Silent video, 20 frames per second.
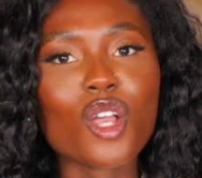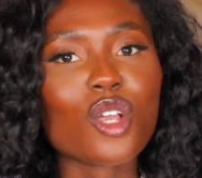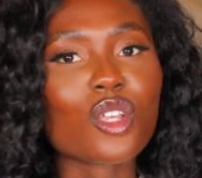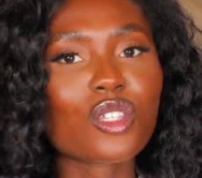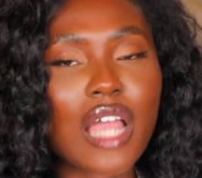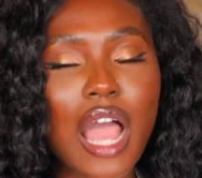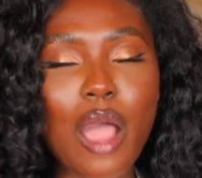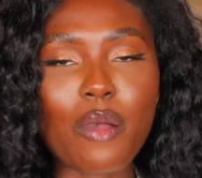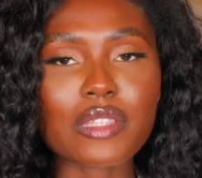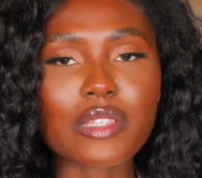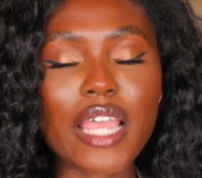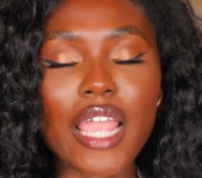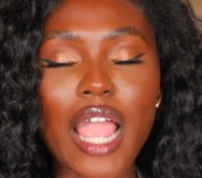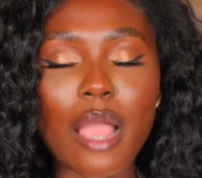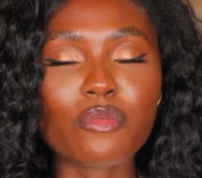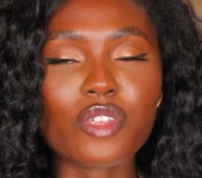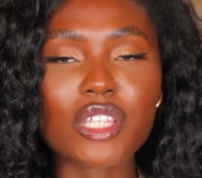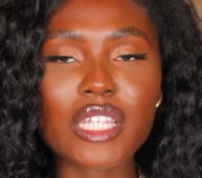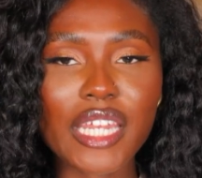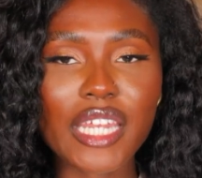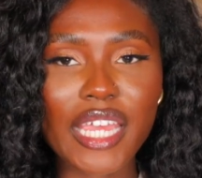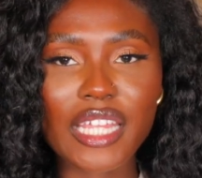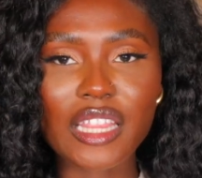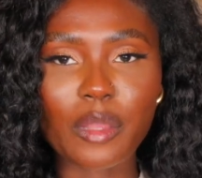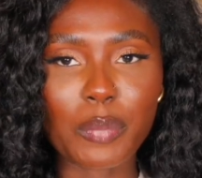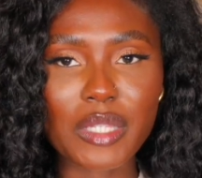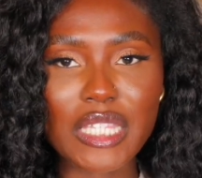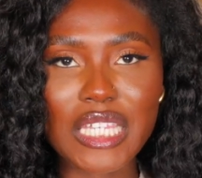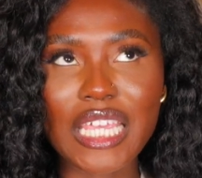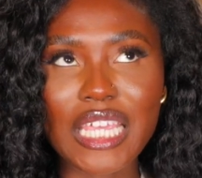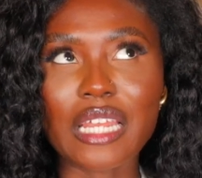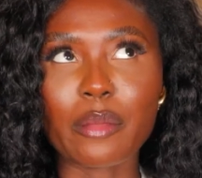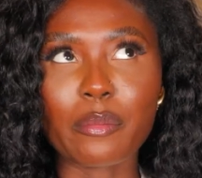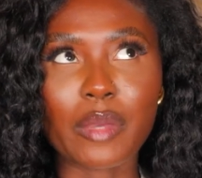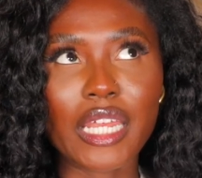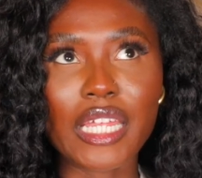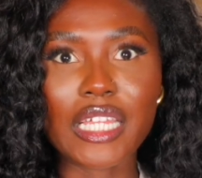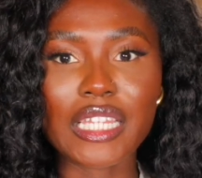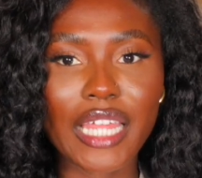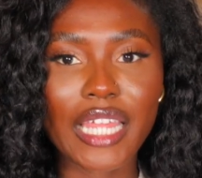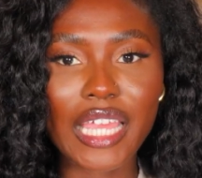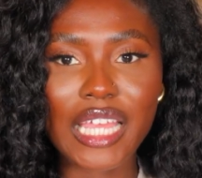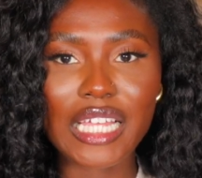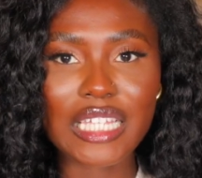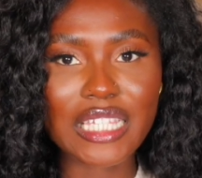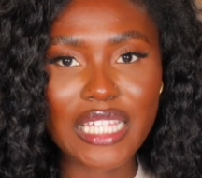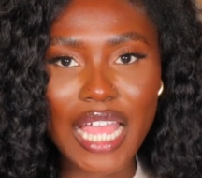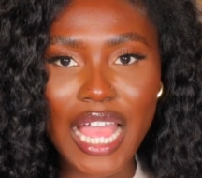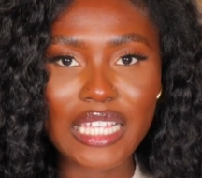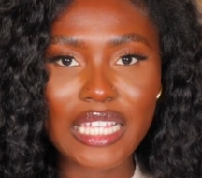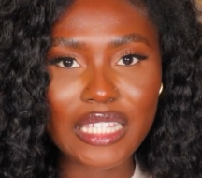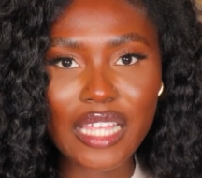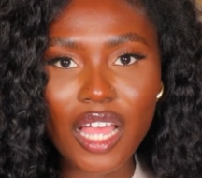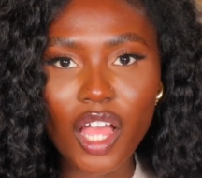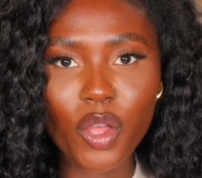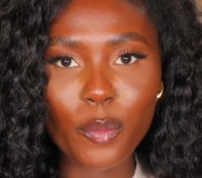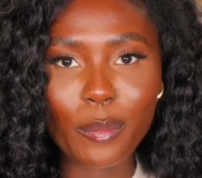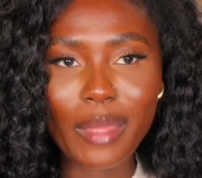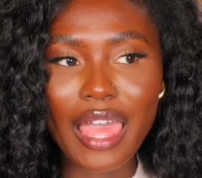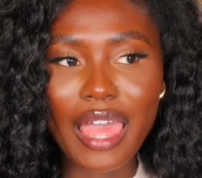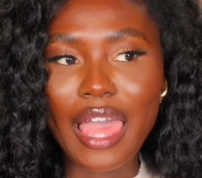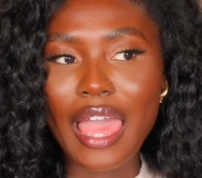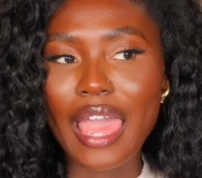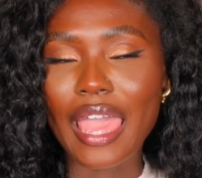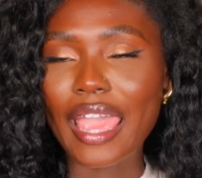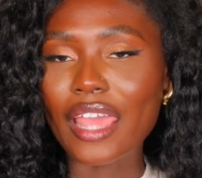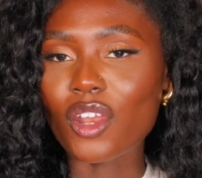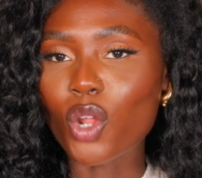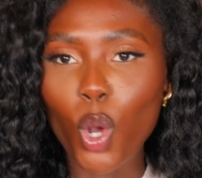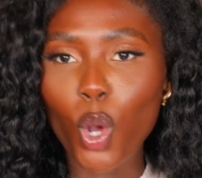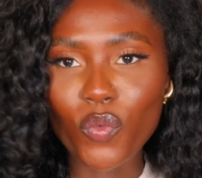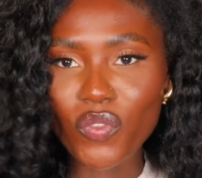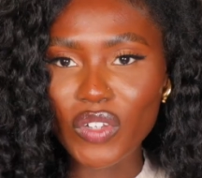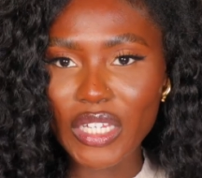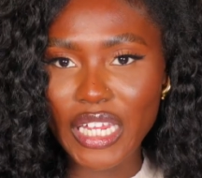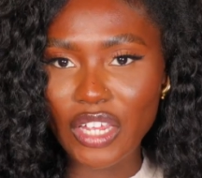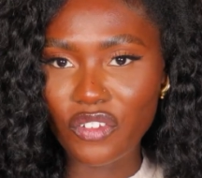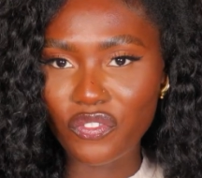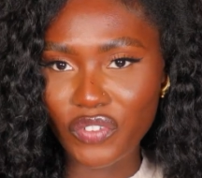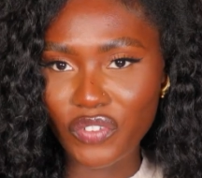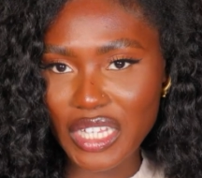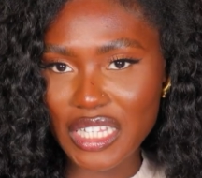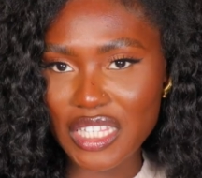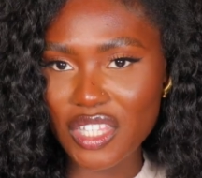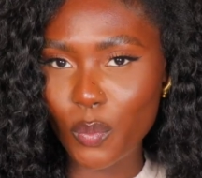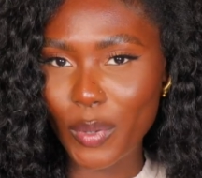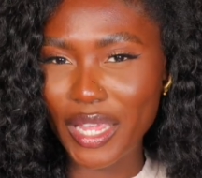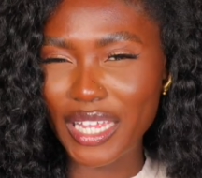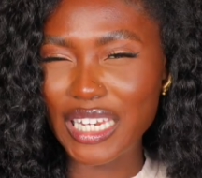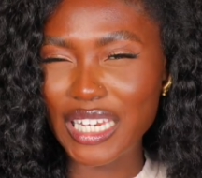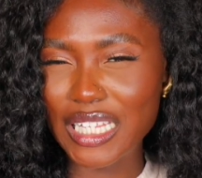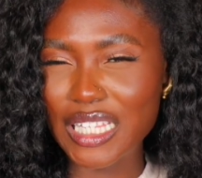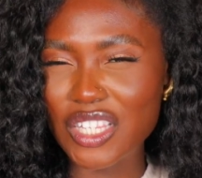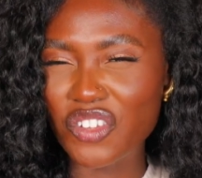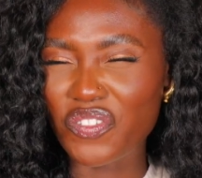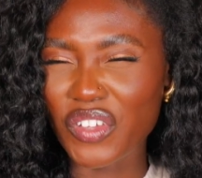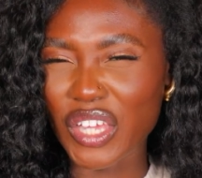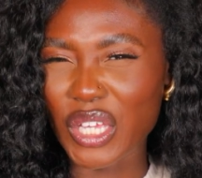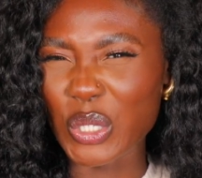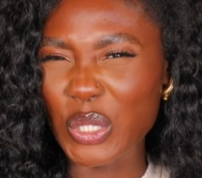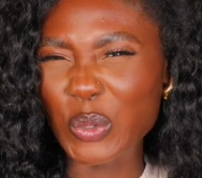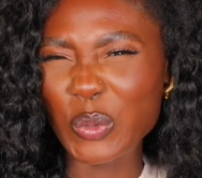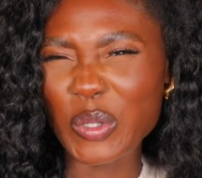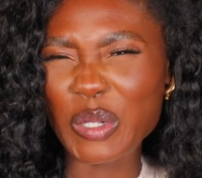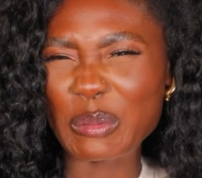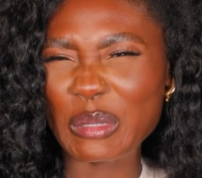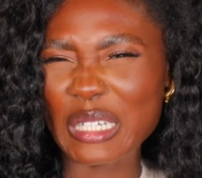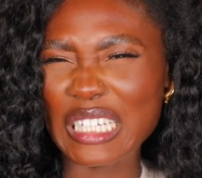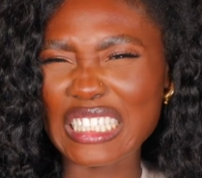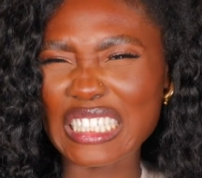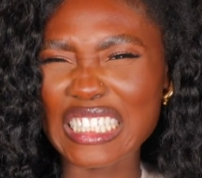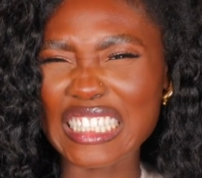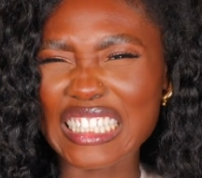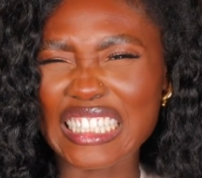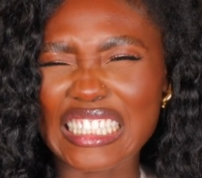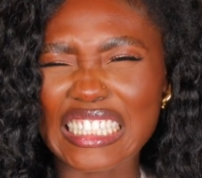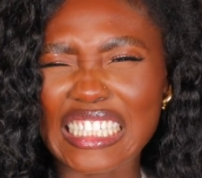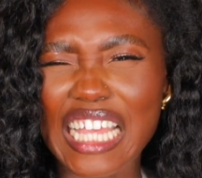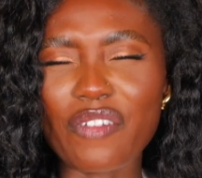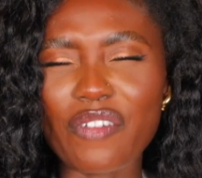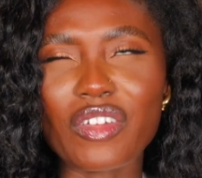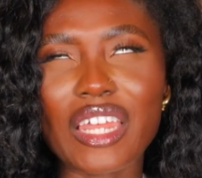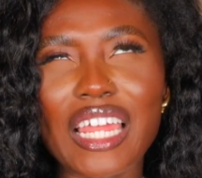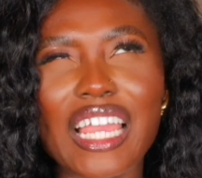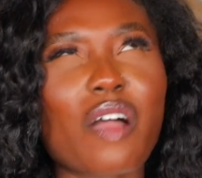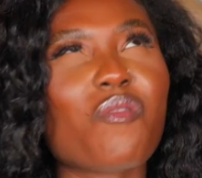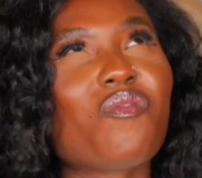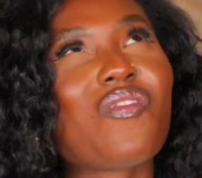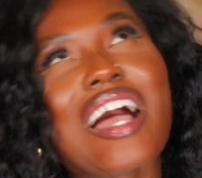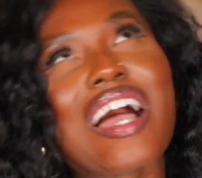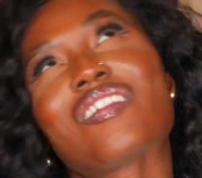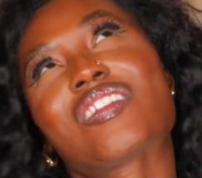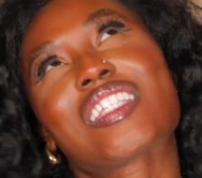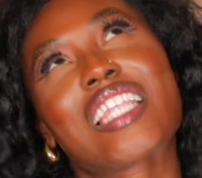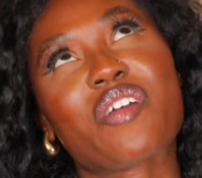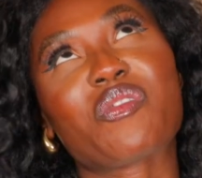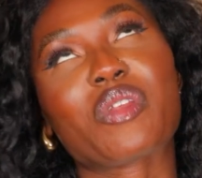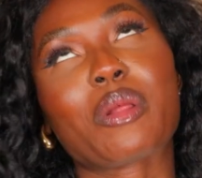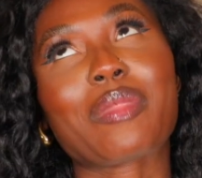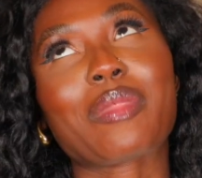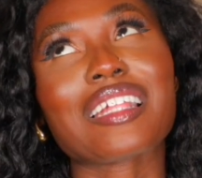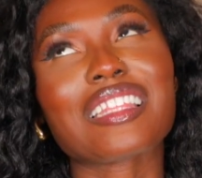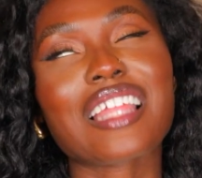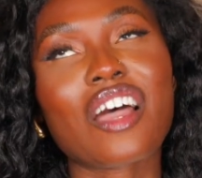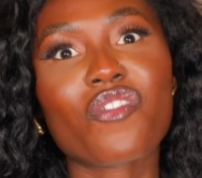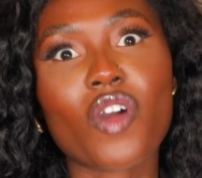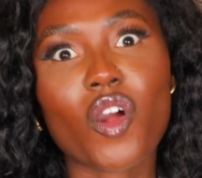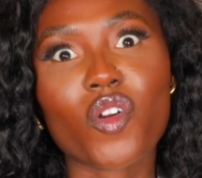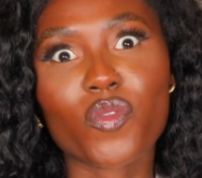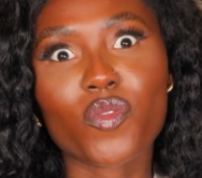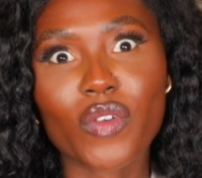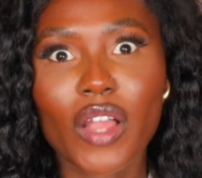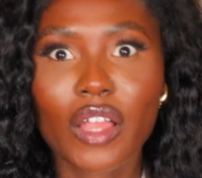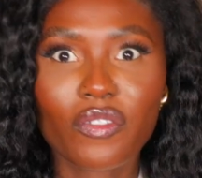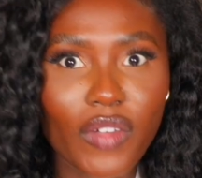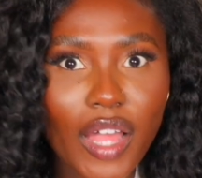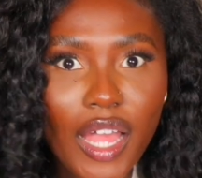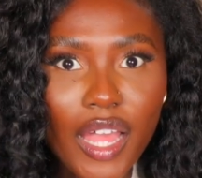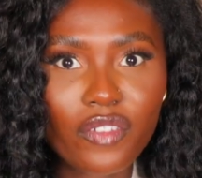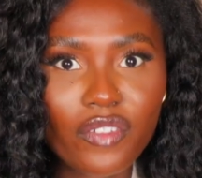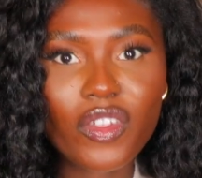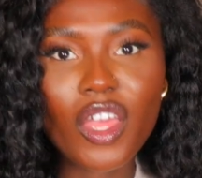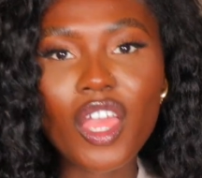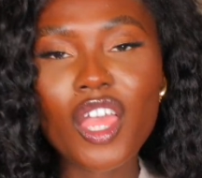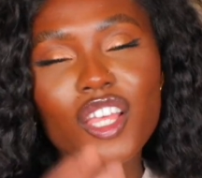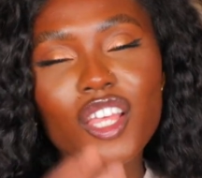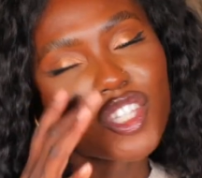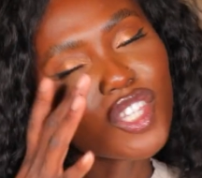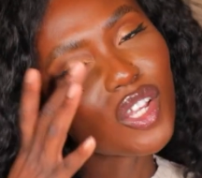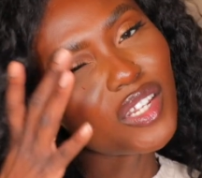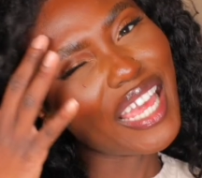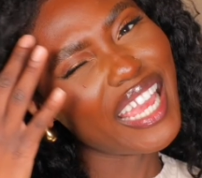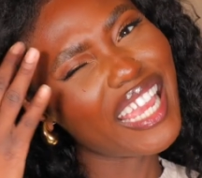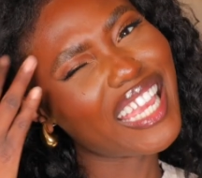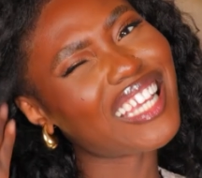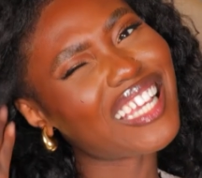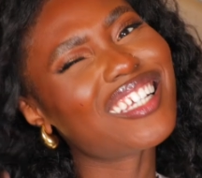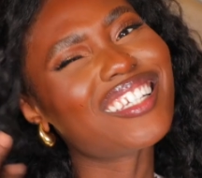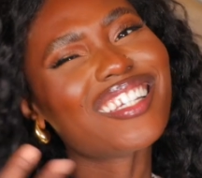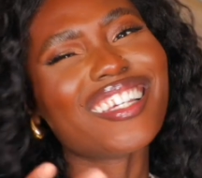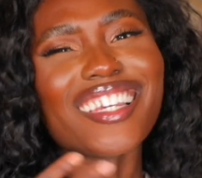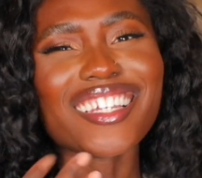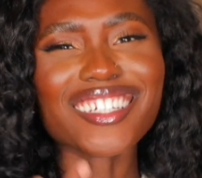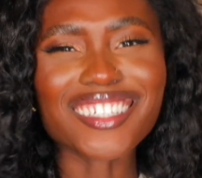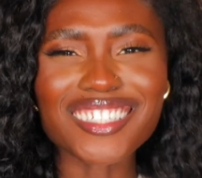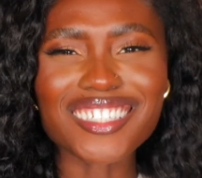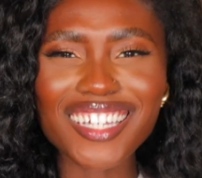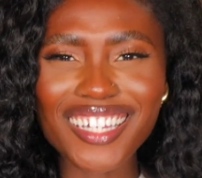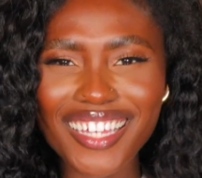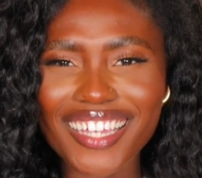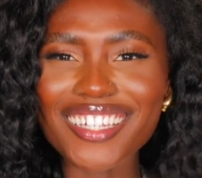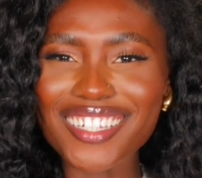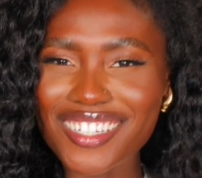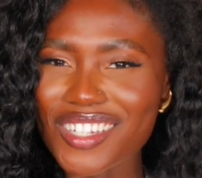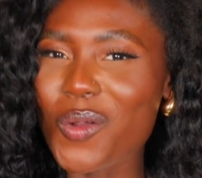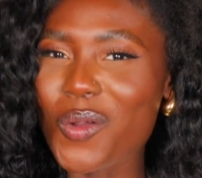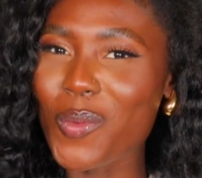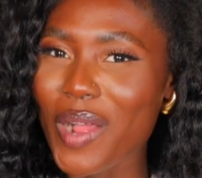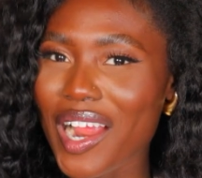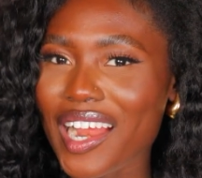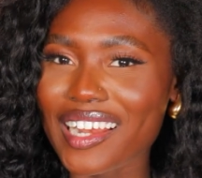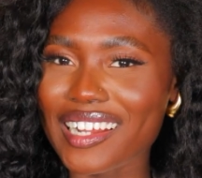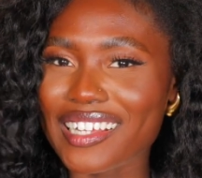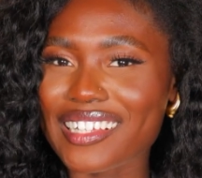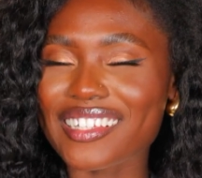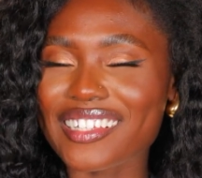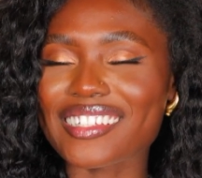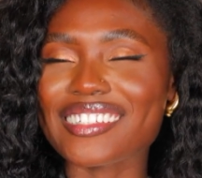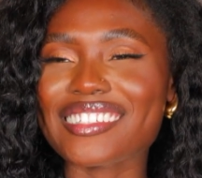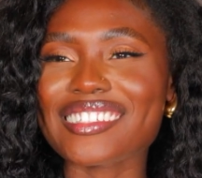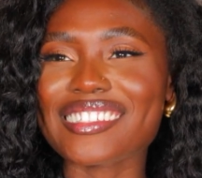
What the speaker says: So I was like, I'm just going to get the petite and I'm going to like size up and hopefully it fits the way it needs to fit. You know what I mean? I feel like I'm 5'7". I'm not that far from 5'5". So like, it should work.